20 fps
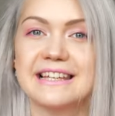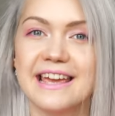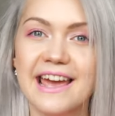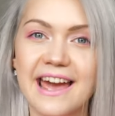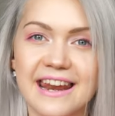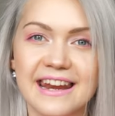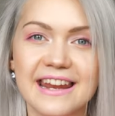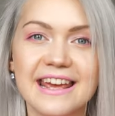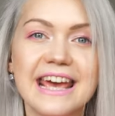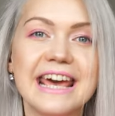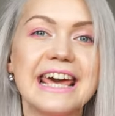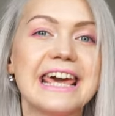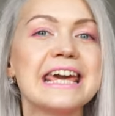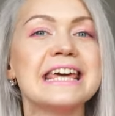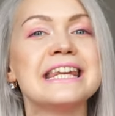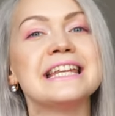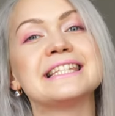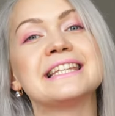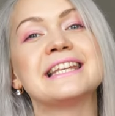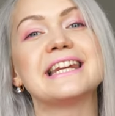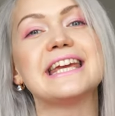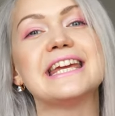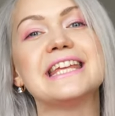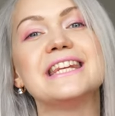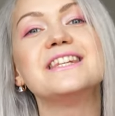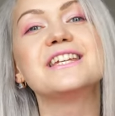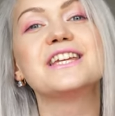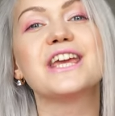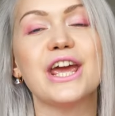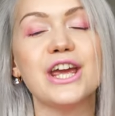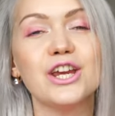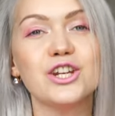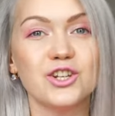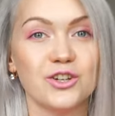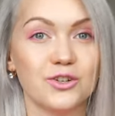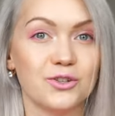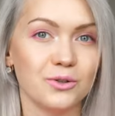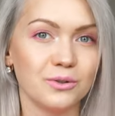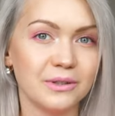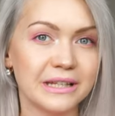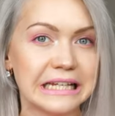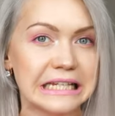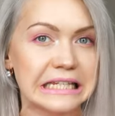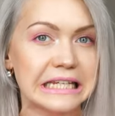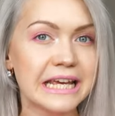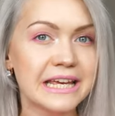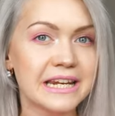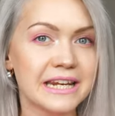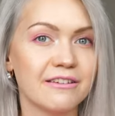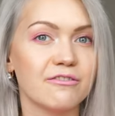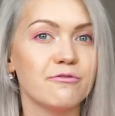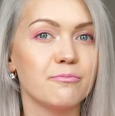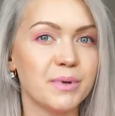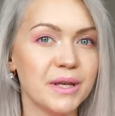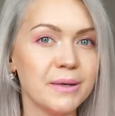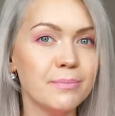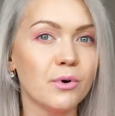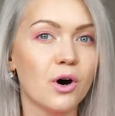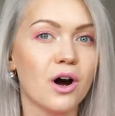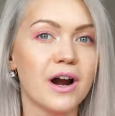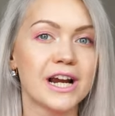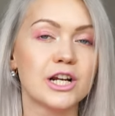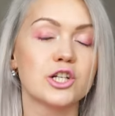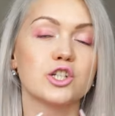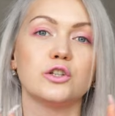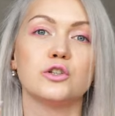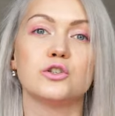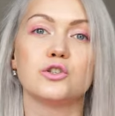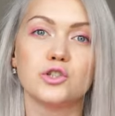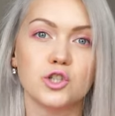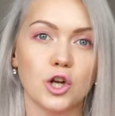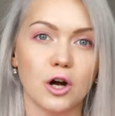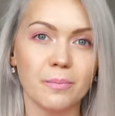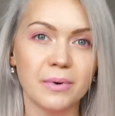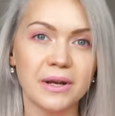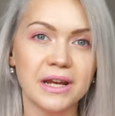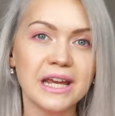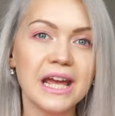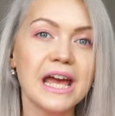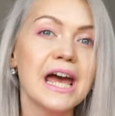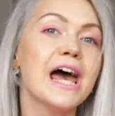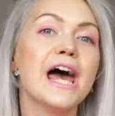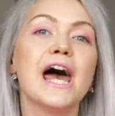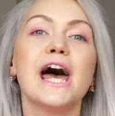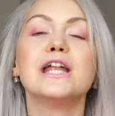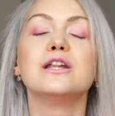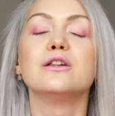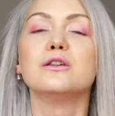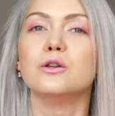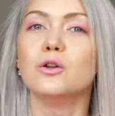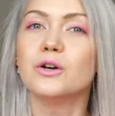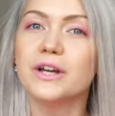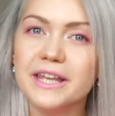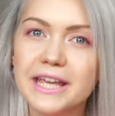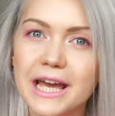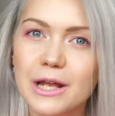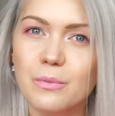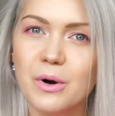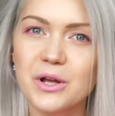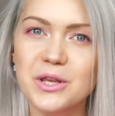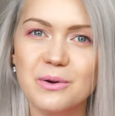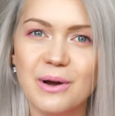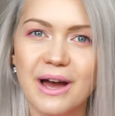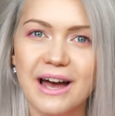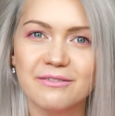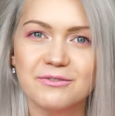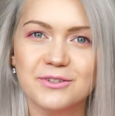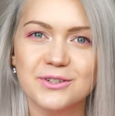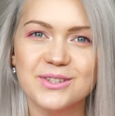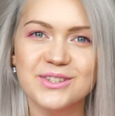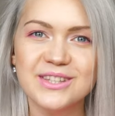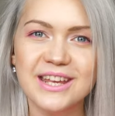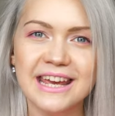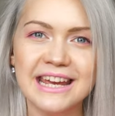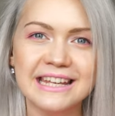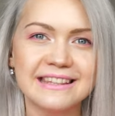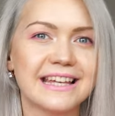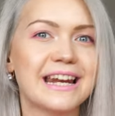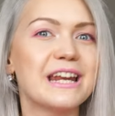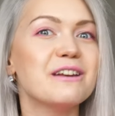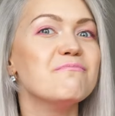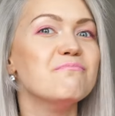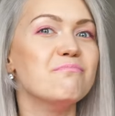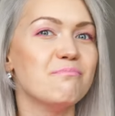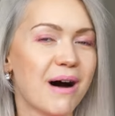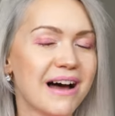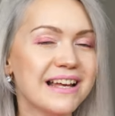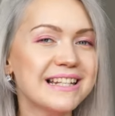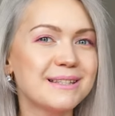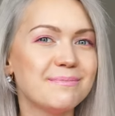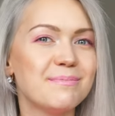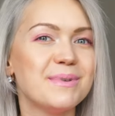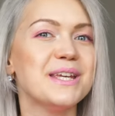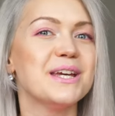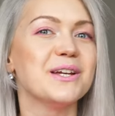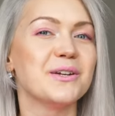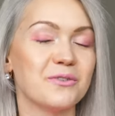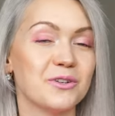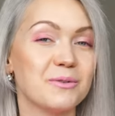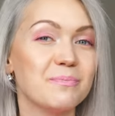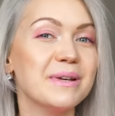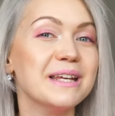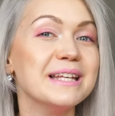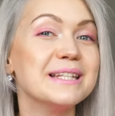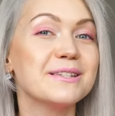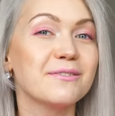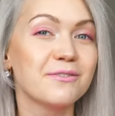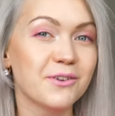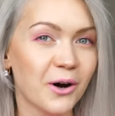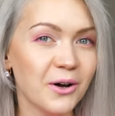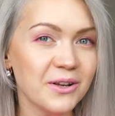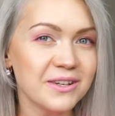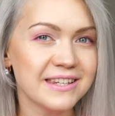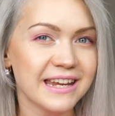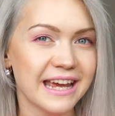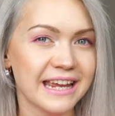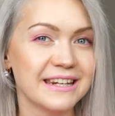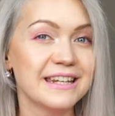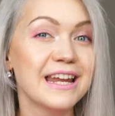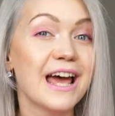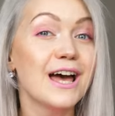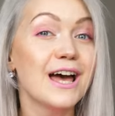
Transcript: again, it is an indication to LinkedIn if people are actually stopping and looking at what you have to say that it must be a good piece of content.